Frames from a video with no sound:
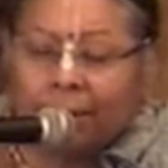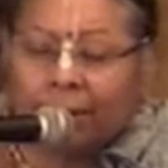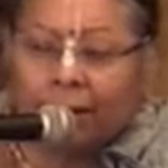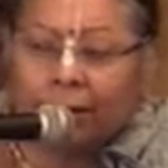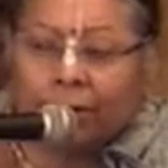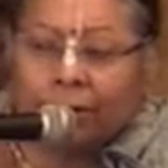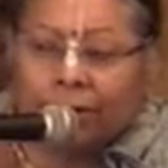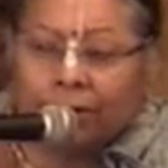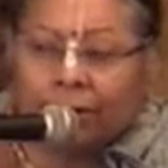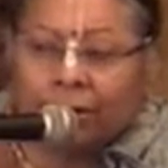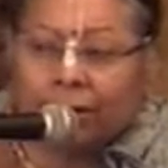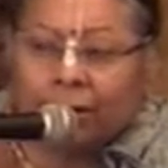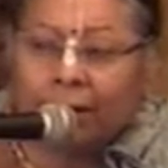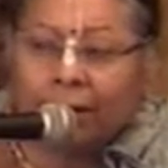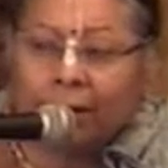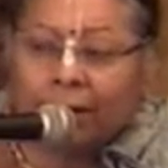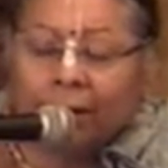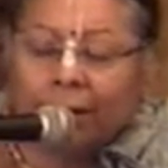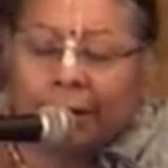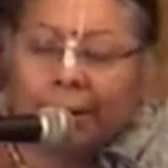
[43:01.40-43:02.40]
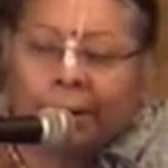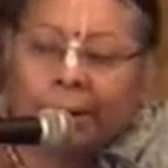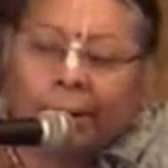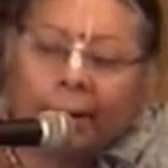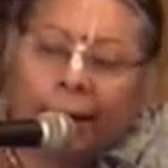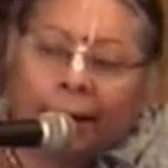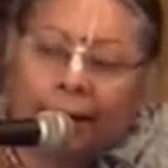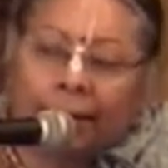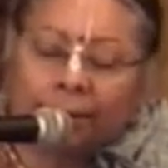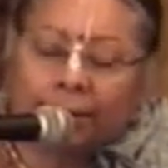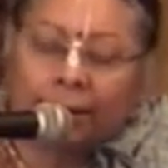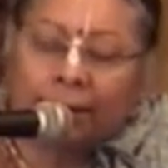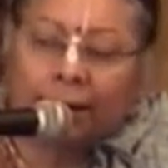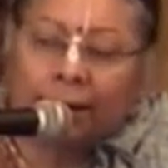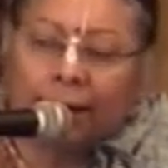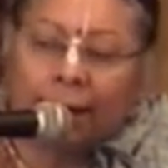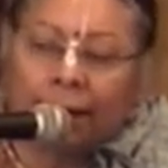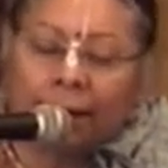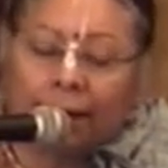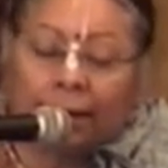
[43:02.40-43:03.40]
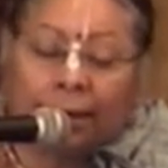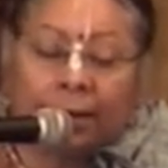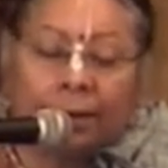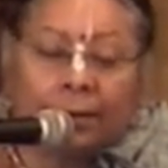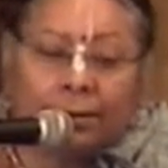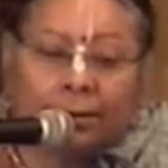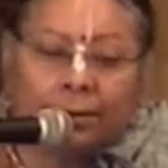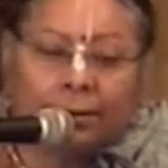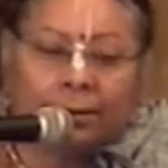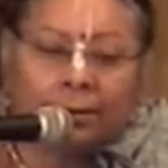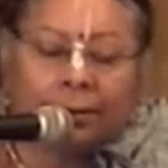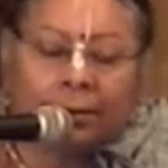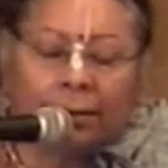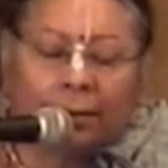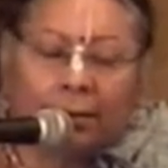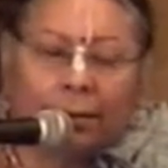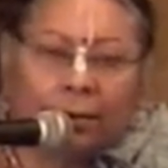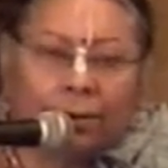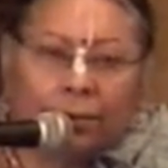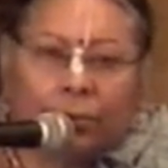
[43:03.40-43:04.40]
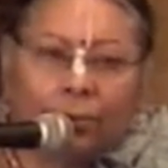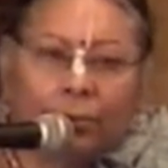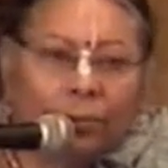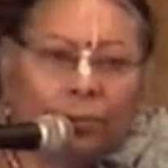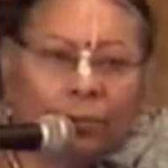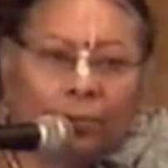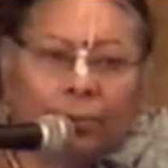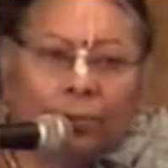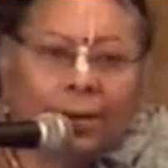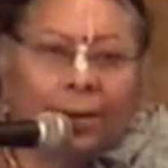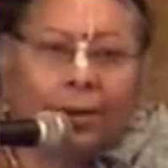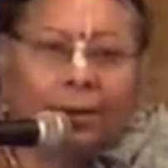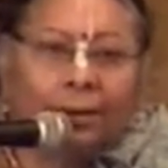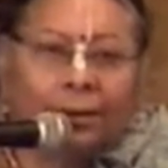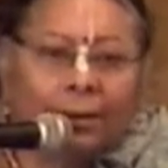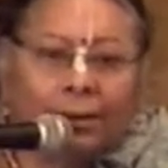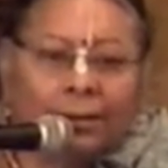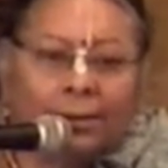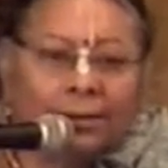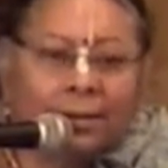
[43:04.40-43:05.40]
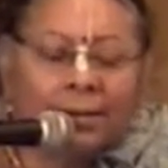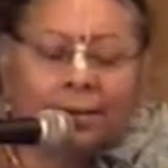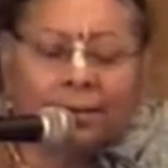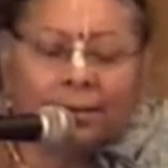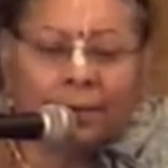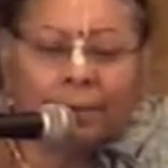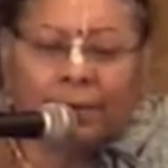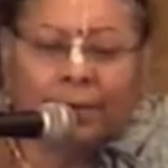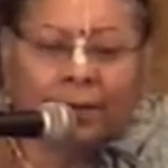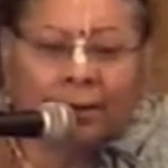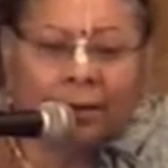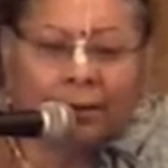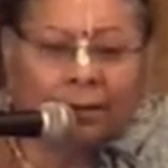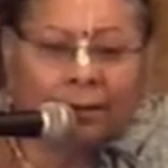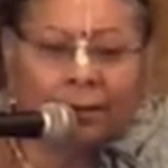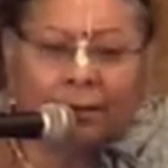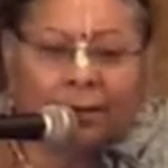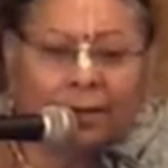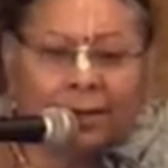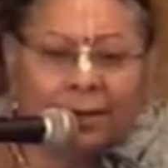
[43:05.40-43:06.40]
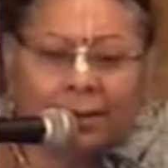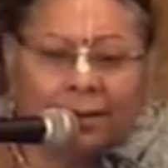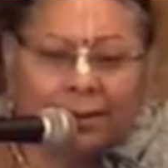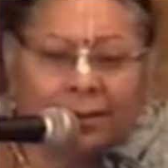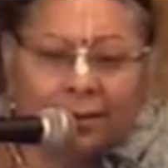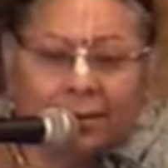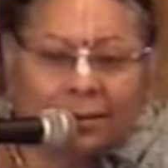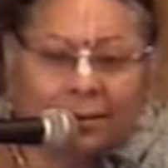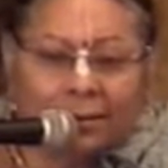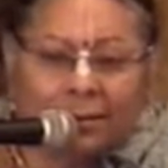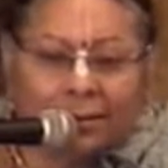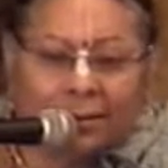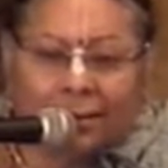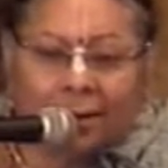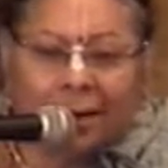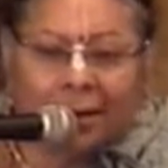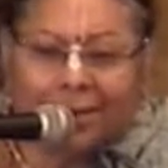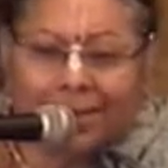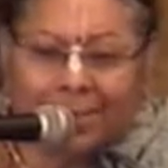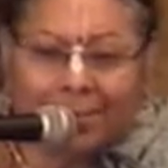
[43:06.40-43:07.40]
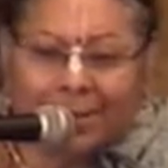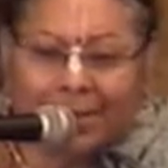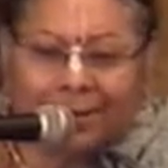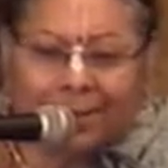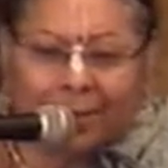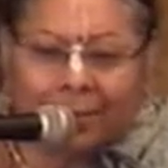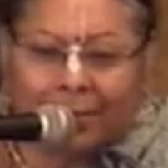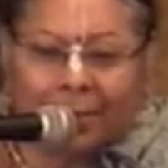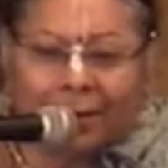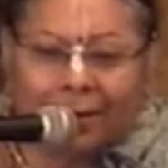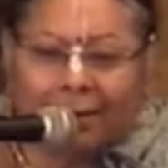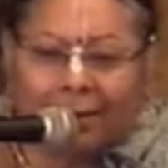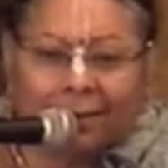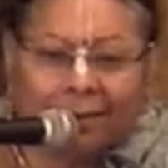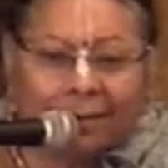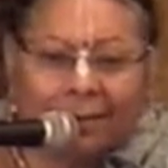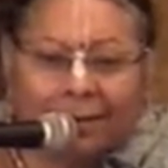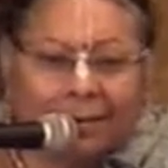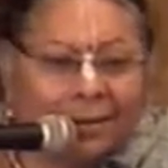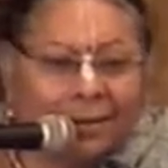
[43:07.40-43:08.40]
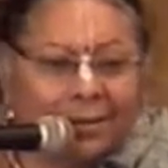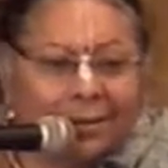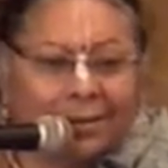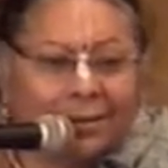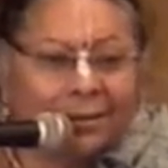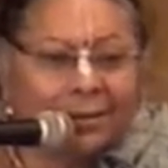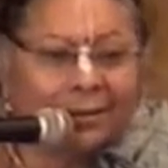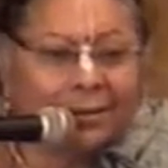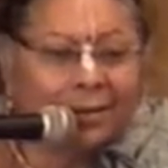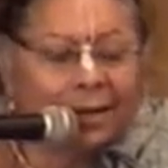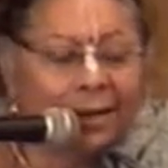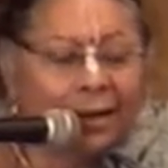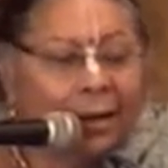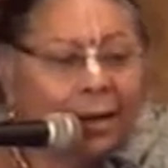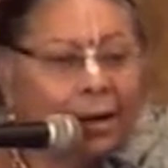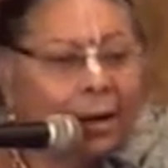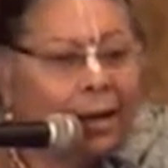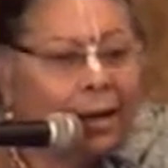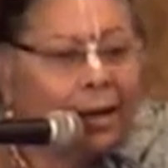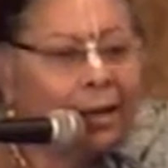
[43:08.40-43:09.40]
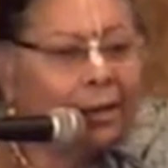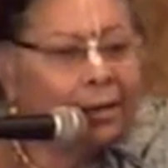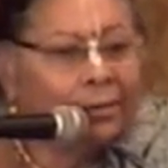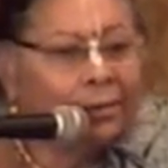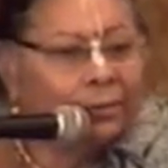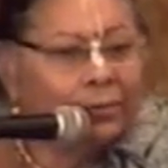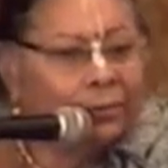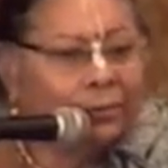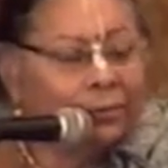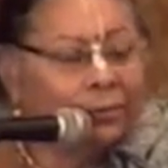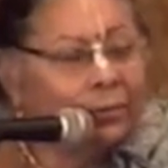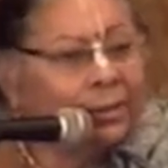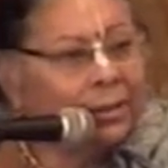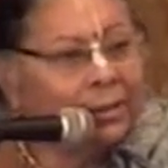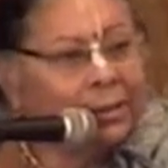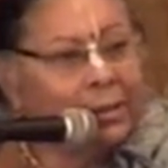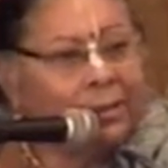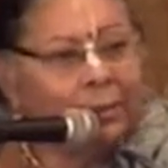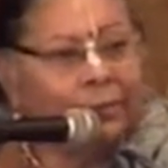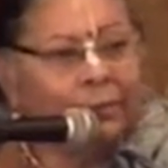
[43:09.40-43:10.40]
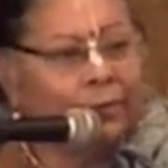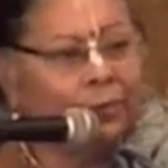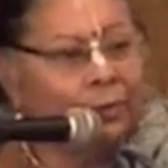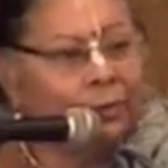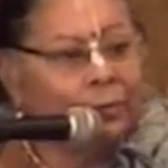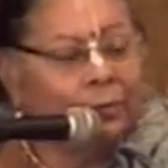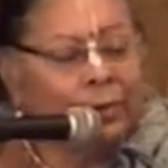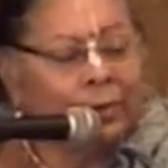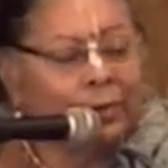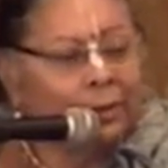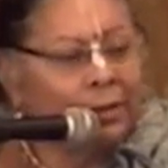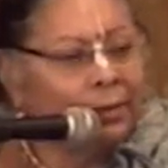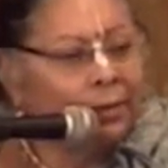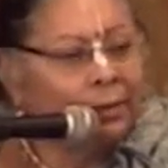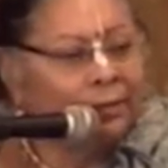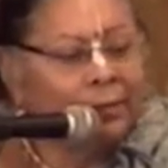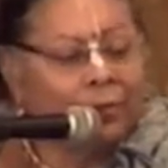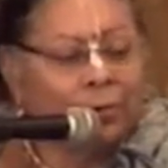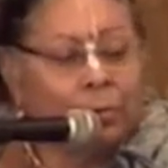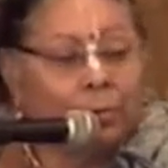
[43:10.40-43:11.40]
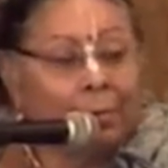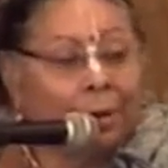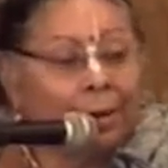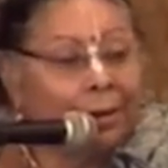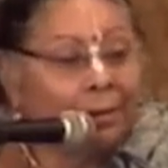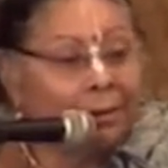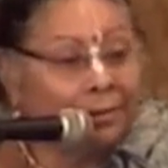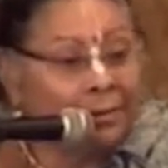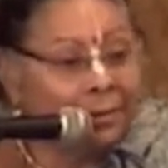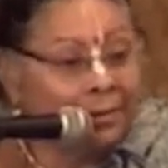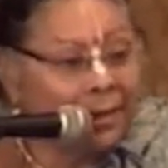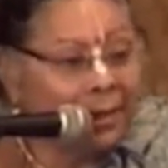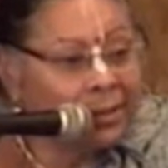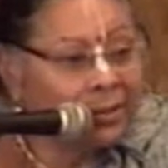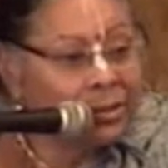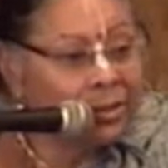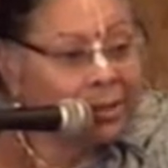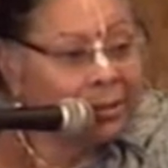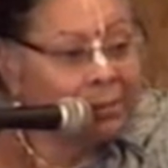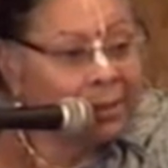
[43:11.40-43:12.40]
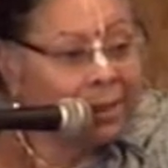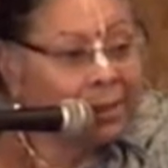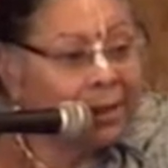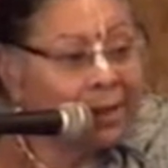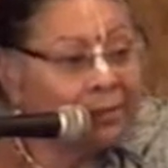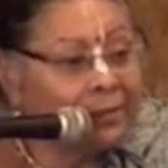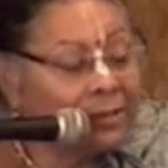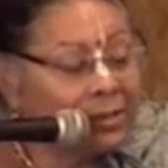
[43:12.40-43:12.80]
about Krishna. Asking God, is there something other than this? There's got to be something other than this. And within a few months, actually, my life